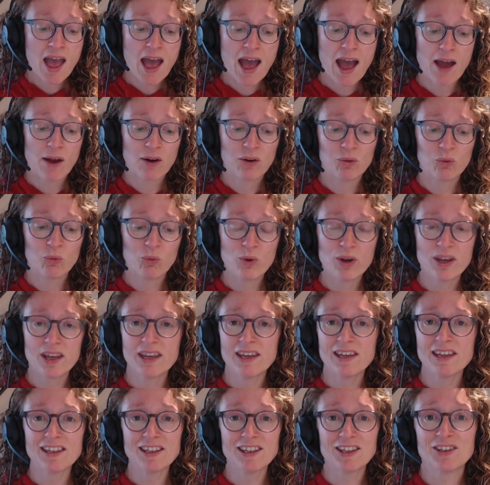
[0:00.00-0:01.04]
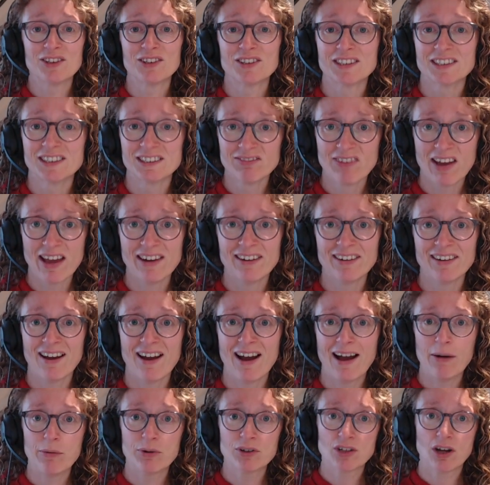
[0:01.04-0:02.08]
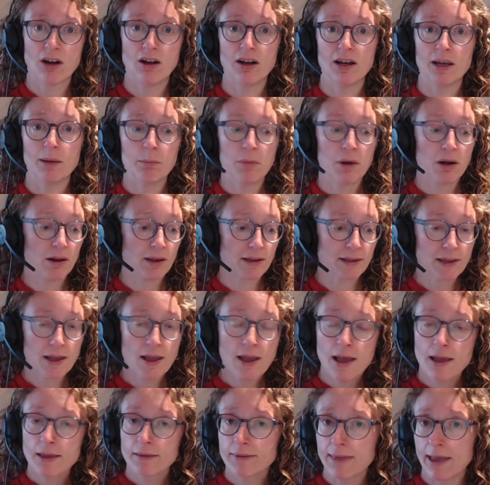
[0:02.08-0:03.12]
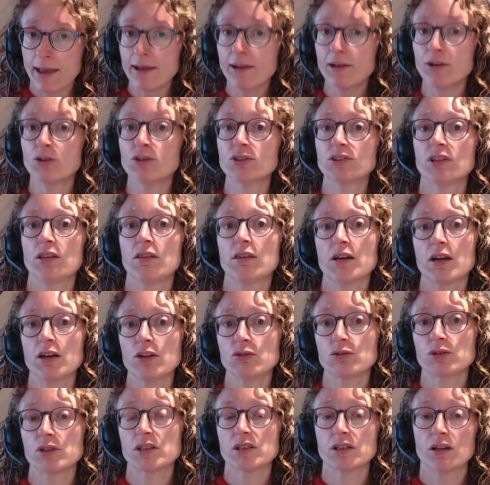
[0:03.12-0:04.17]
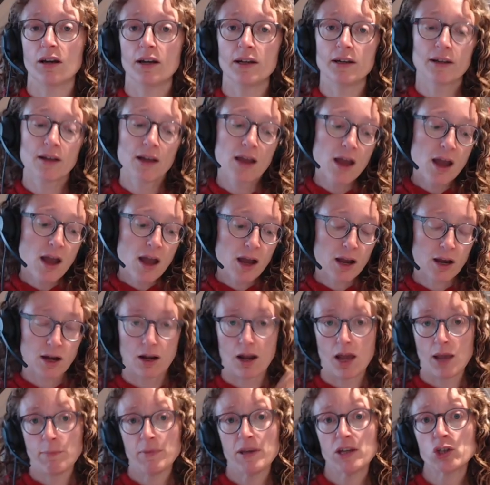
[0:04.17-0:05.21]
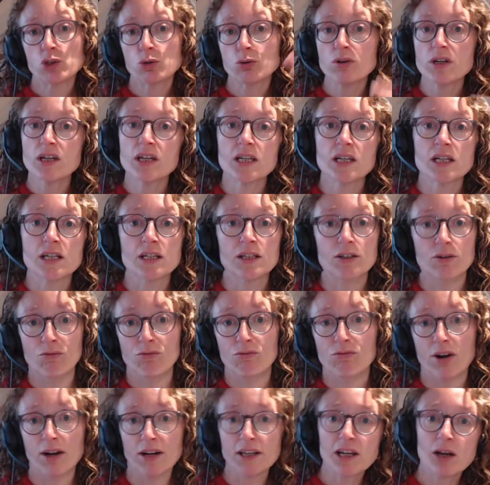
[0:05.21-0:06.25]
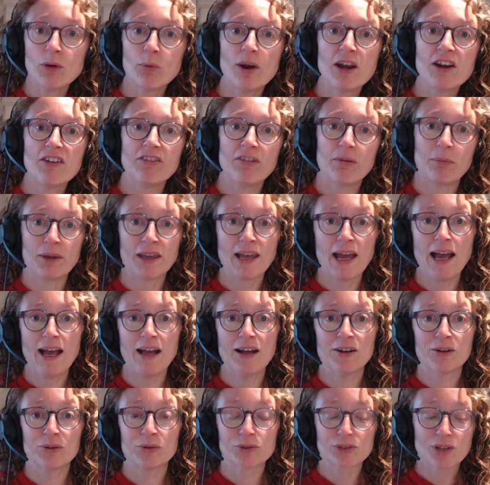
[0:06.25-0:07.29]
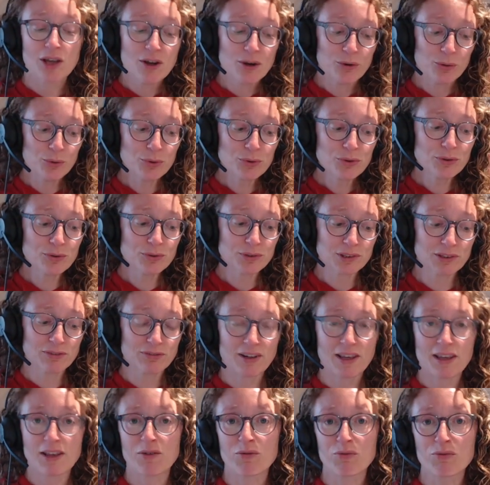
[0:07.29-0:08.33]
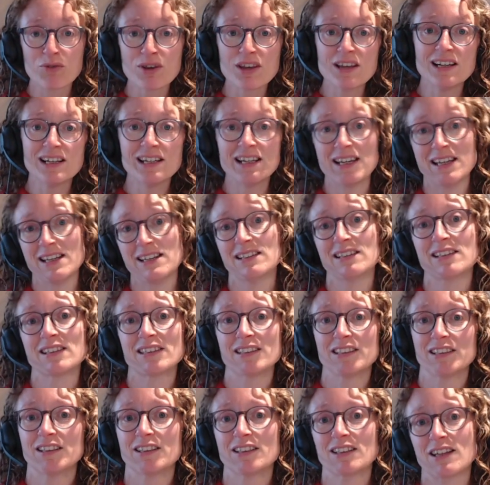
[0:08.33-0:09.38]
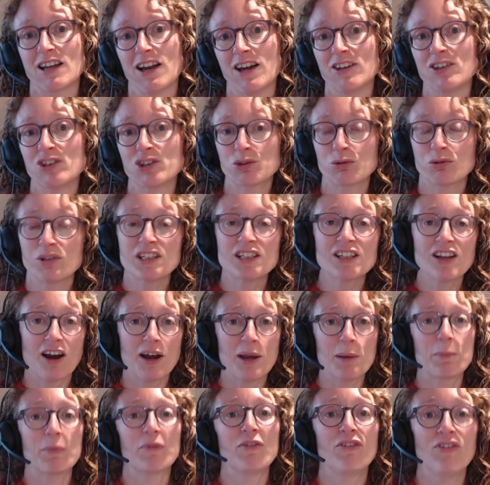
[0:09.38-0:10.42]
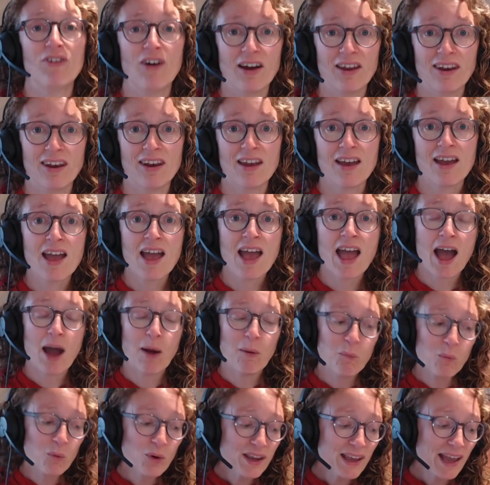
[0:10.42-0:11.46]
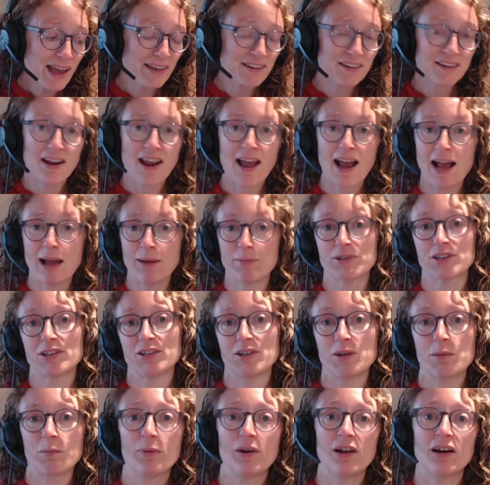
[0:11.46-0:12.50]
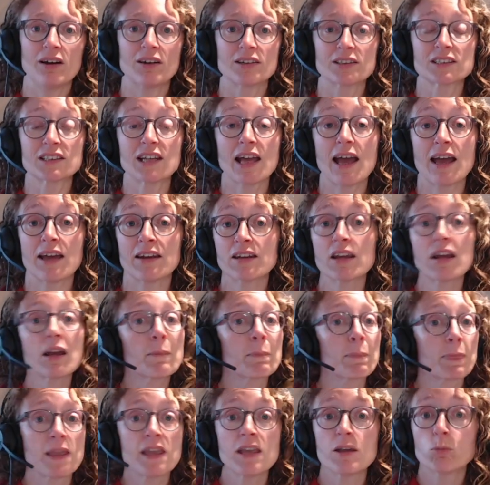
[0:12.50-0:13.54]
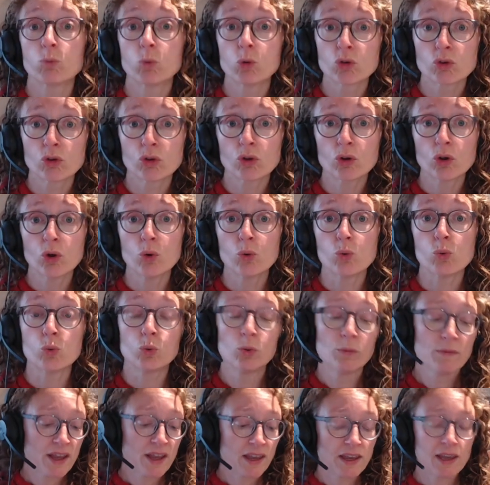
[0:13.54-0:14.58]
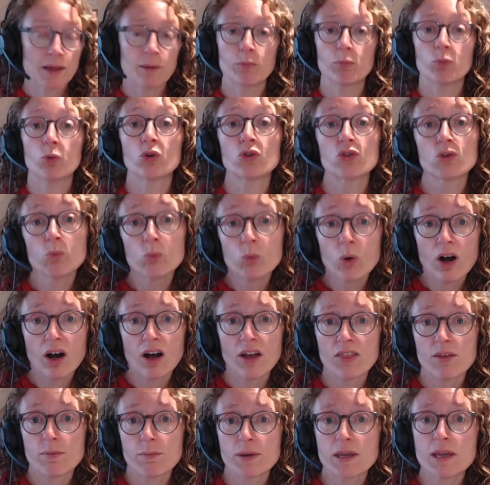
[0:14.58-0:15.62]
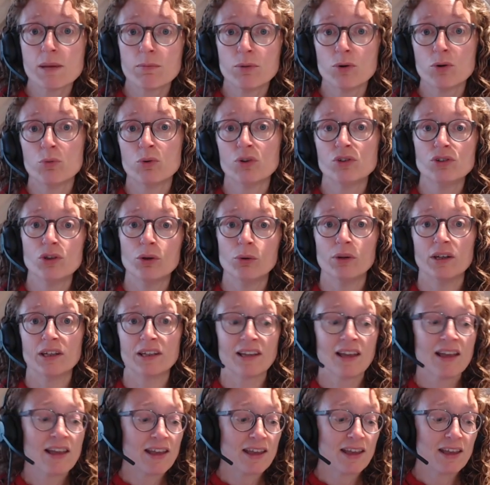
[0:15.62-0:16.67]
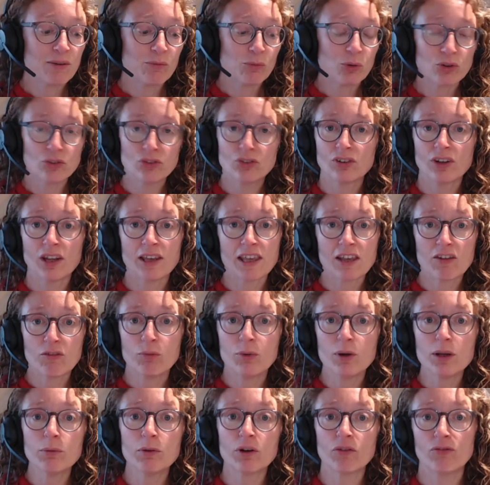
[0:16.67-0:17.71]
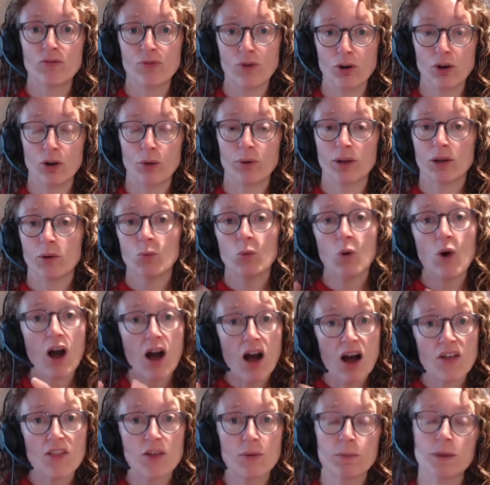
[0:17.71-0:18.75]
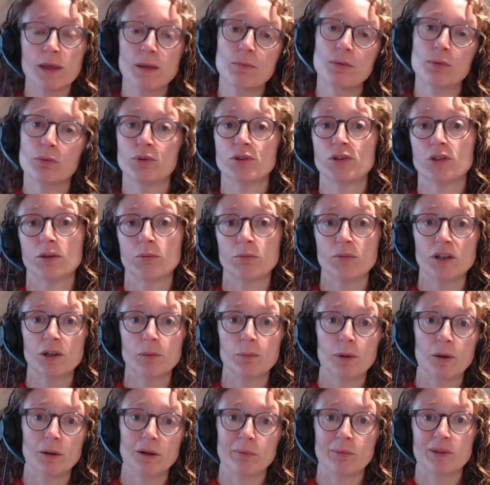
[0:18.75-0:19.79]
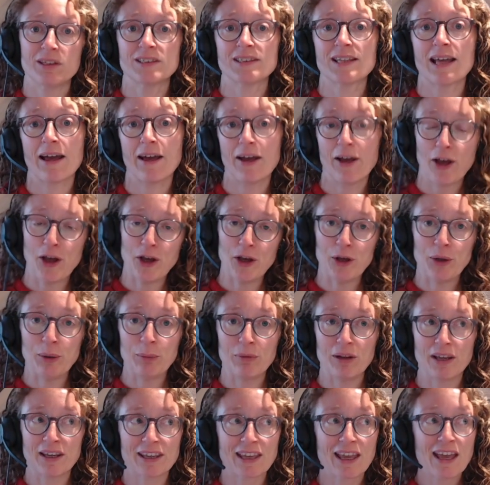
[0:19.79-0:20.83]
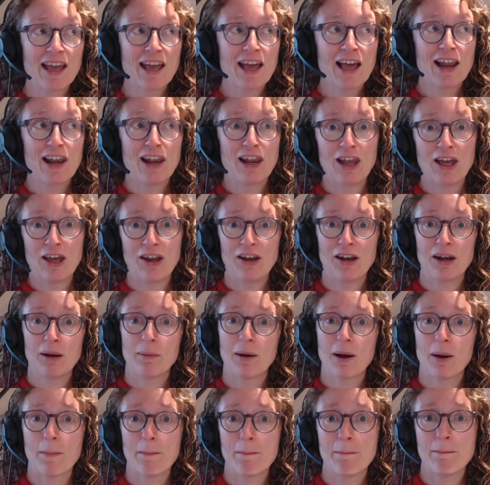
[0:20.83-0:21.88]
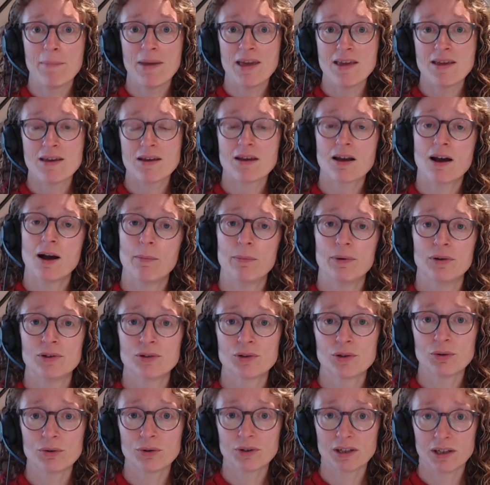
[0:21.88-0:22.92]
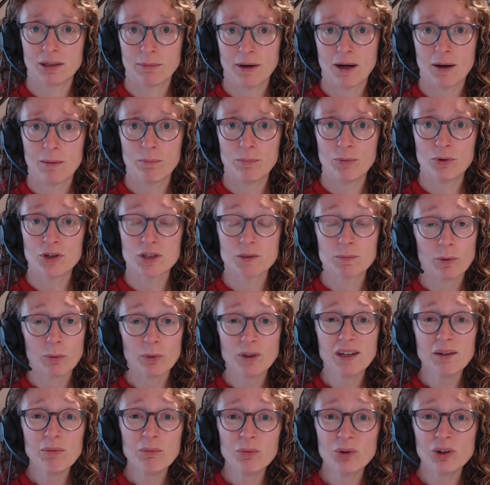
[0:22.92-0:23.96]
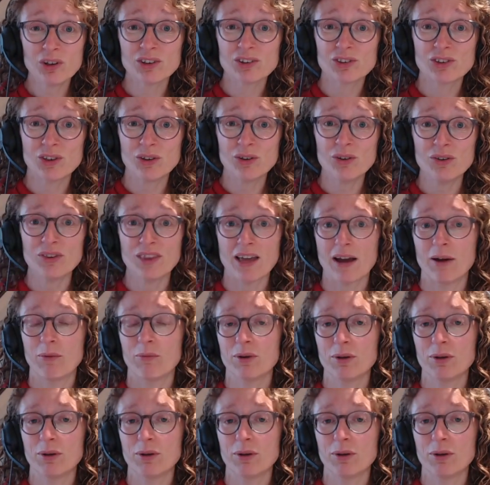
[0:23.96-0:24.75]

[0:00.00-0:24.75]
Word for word: And we used to spend our time like getting lost in the countryside, climbing trees, running away from cows, all sorts of like really innocent country type fun. And we had an absolute blast. And it wasn't cool. It wasn't what other people were doing. It wasn't like if we were following what other people were doing, we'd have probably been sat at home like learning about makeup and talking about boys. But we didn't want to do that.